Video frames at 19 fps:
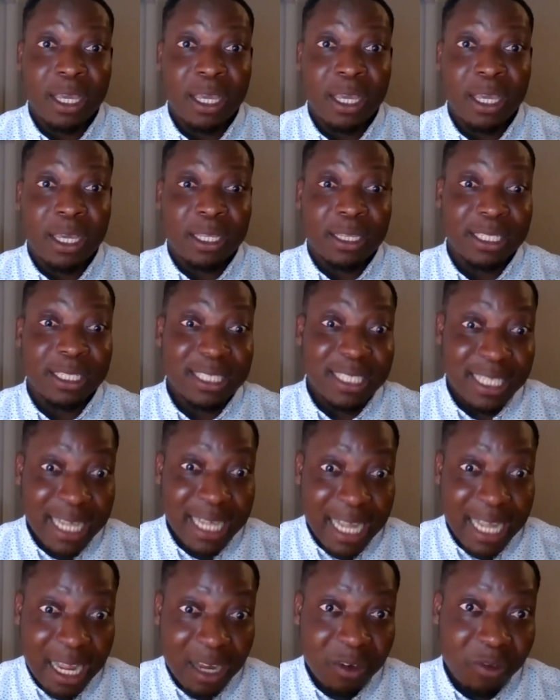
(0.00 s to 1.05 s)
This is a
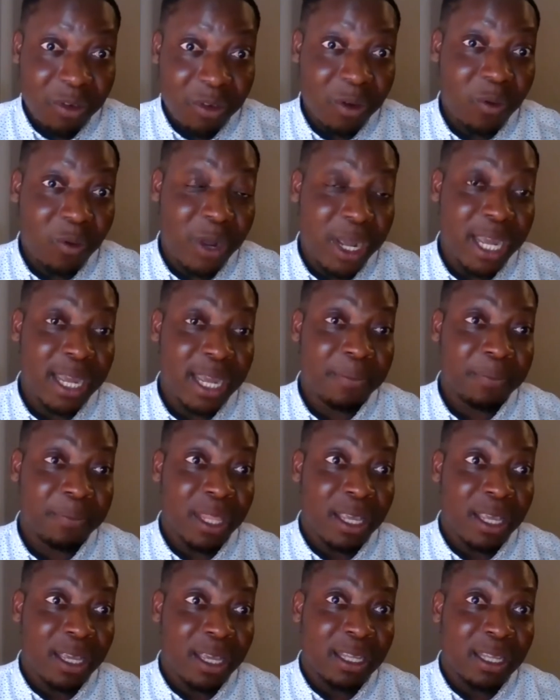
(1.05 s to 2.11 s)
country where
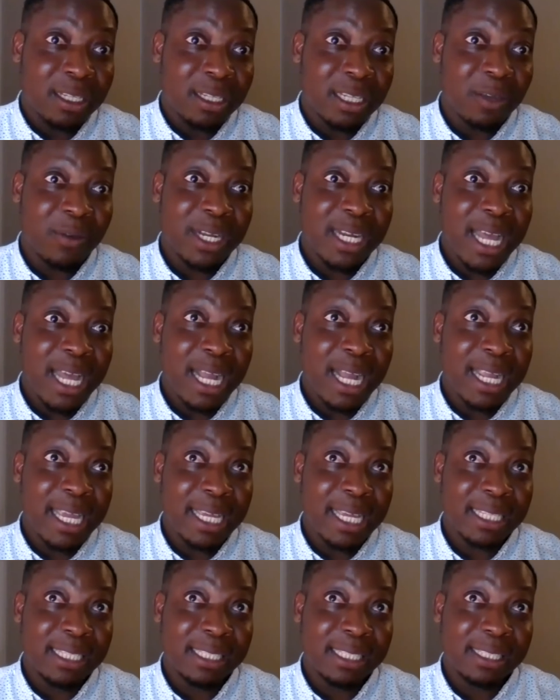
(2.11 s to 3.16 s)
the weather
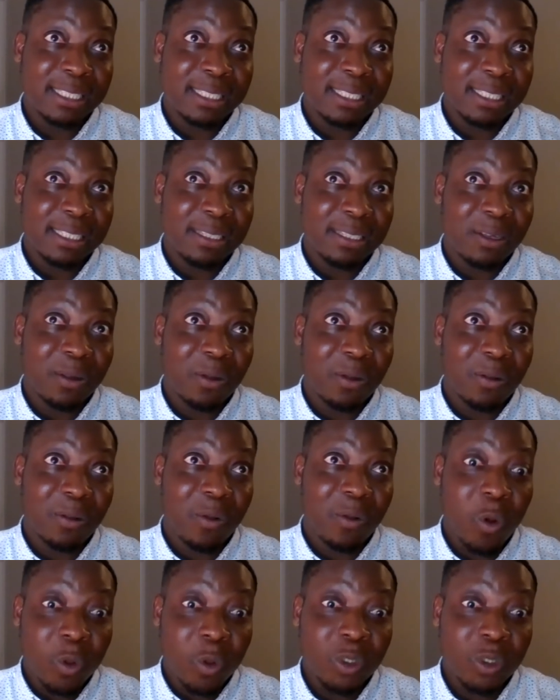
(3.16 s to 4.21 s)
gets cold to the
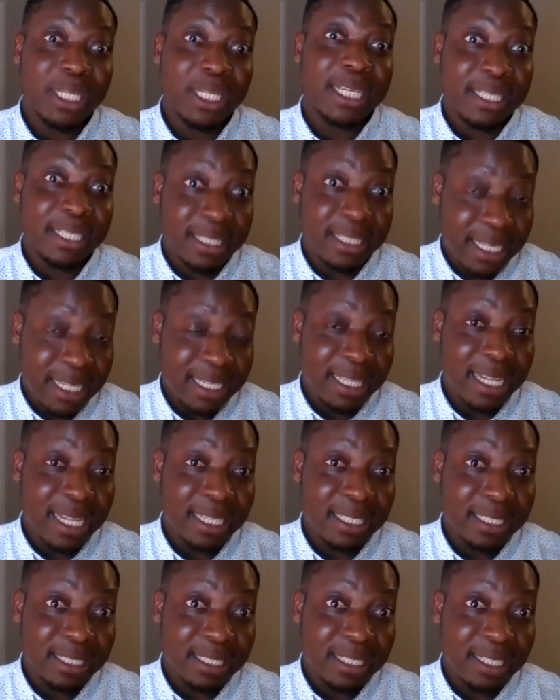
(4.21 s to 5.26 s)
extent that
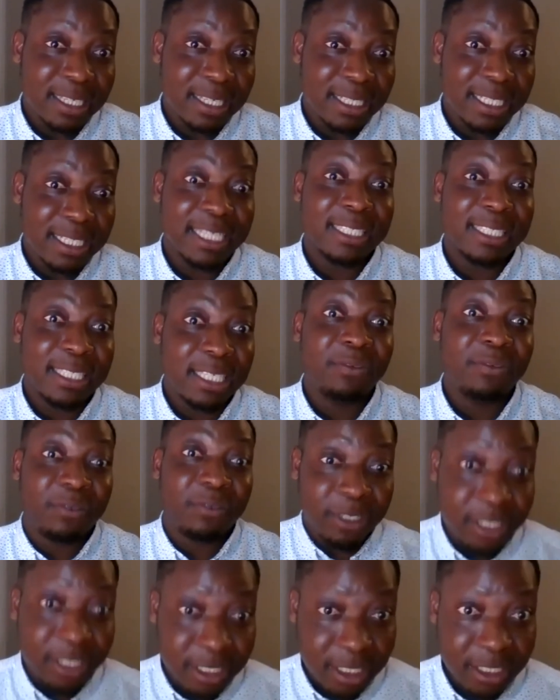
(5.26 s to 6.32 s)
the sea
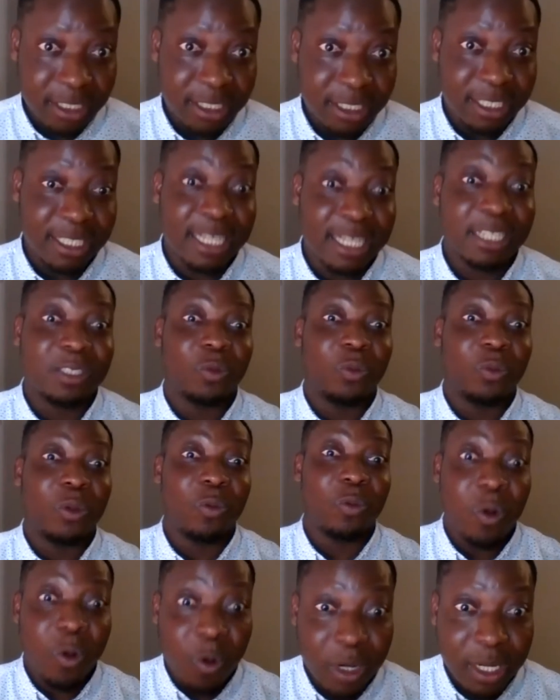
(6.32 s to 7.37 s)
freezes, that we walk on
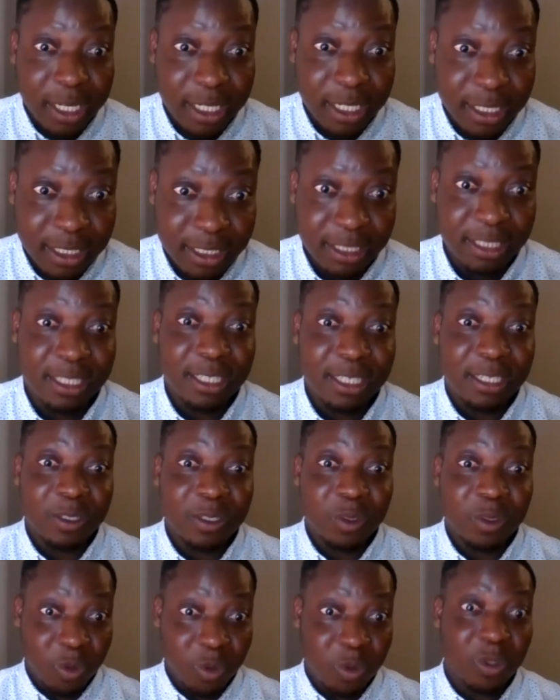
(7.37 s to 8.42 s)
it. So you can
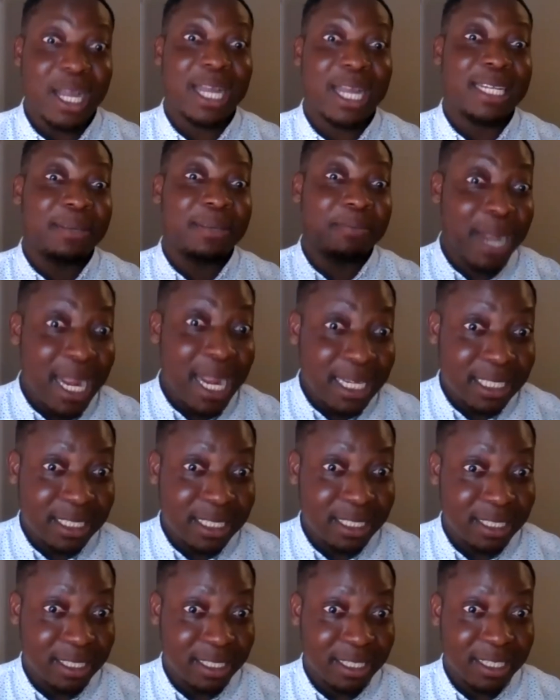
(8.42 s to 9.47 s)
imagine
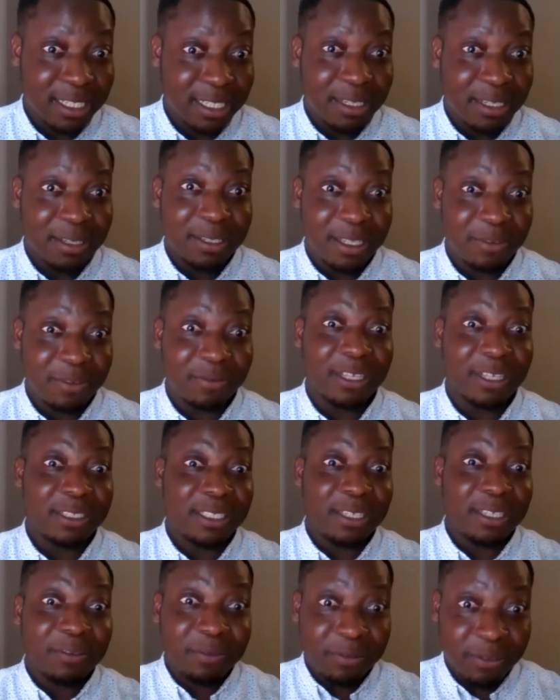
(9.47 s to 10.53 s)
if the sea
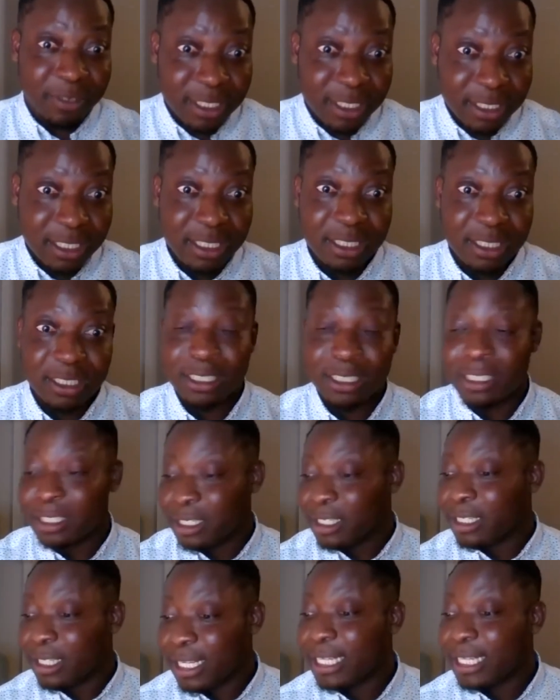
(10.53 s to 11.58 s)
freezes, then it means
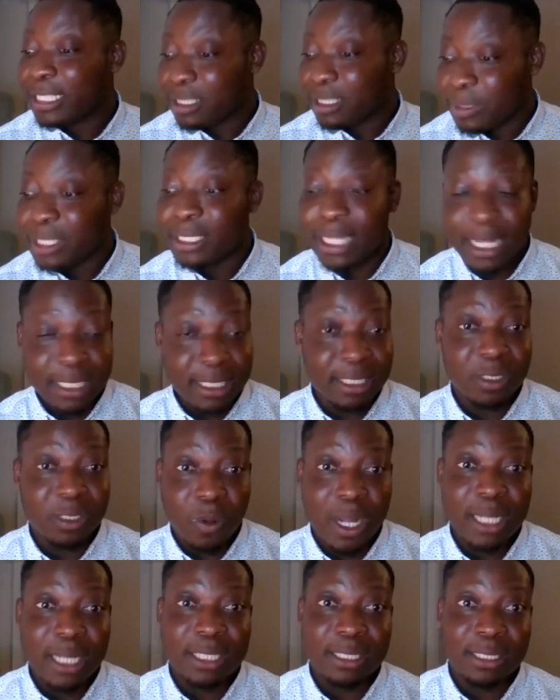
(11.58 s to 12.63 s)
that it's quite a
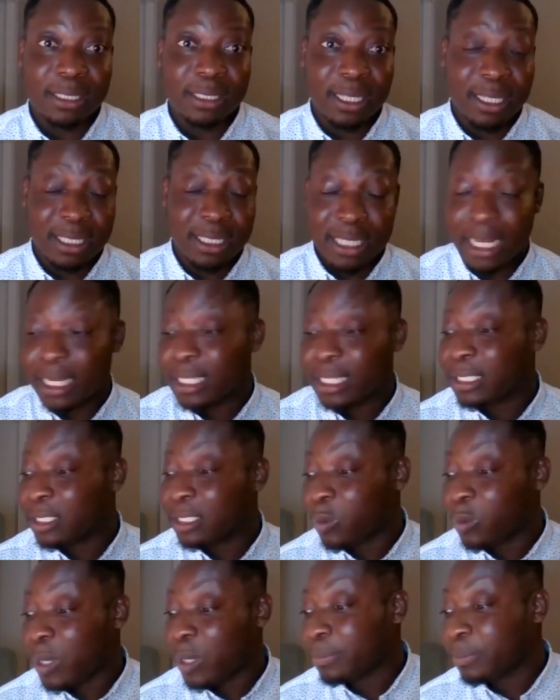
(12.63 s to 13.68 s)
challenging one.
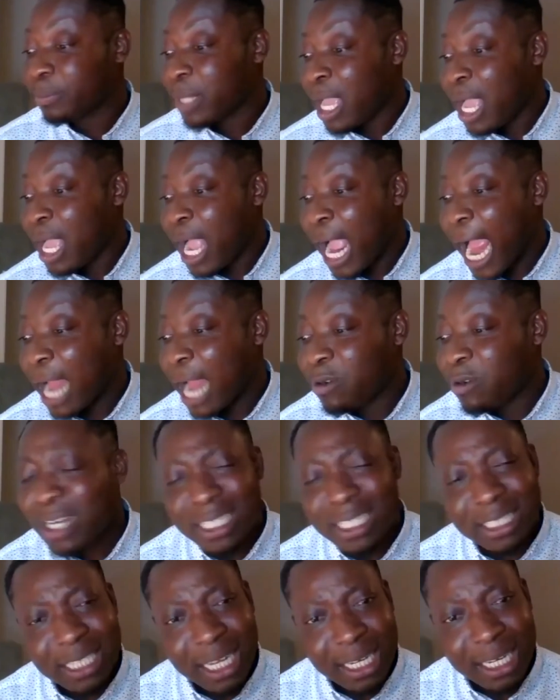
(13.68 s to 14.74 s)
Another
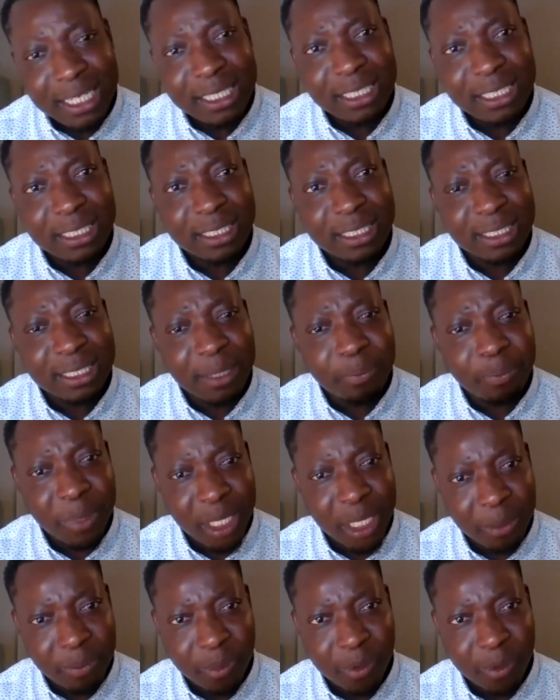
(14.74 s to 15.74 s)
challenge is the people.